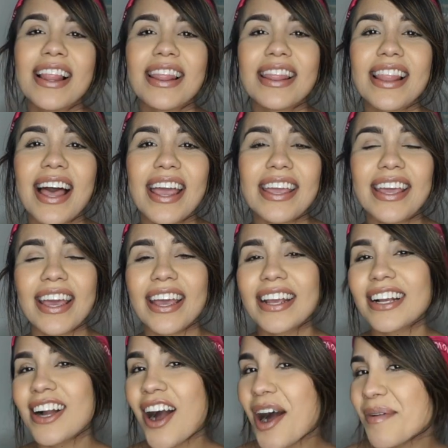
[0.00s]
like,
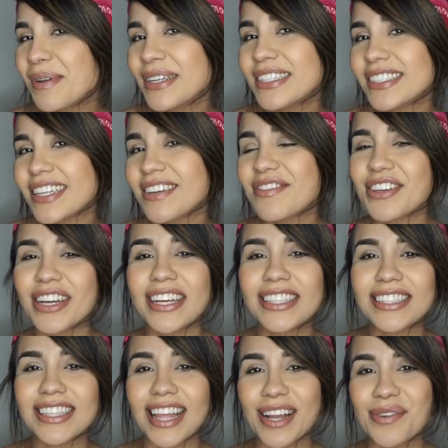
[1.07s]
and comment if you
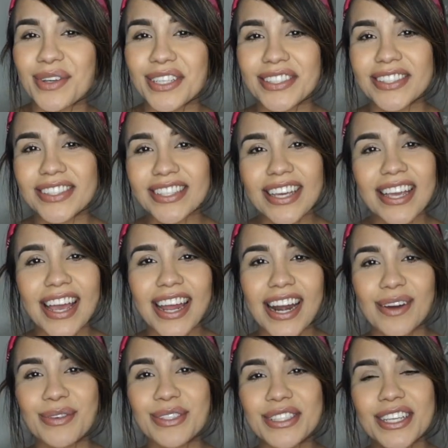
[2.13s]
guys like what you see. And
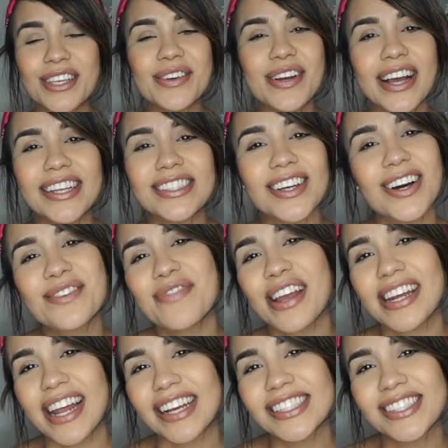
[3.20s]
I will see you guys on my
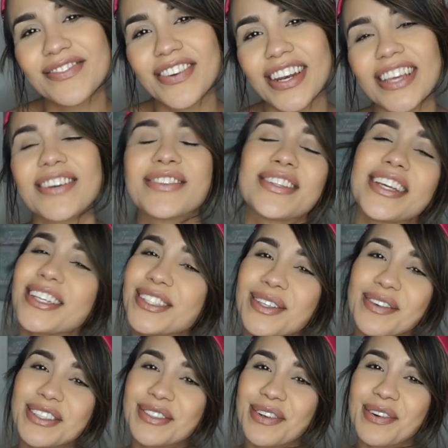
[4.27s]
next video. Thank you
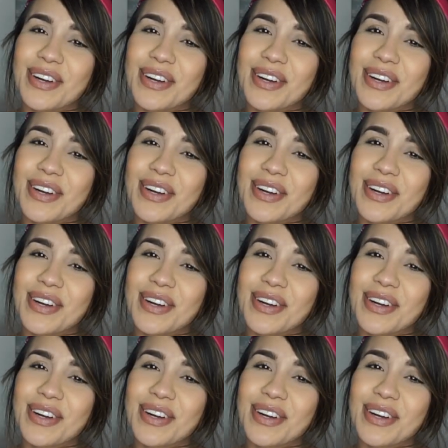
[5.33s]
so much for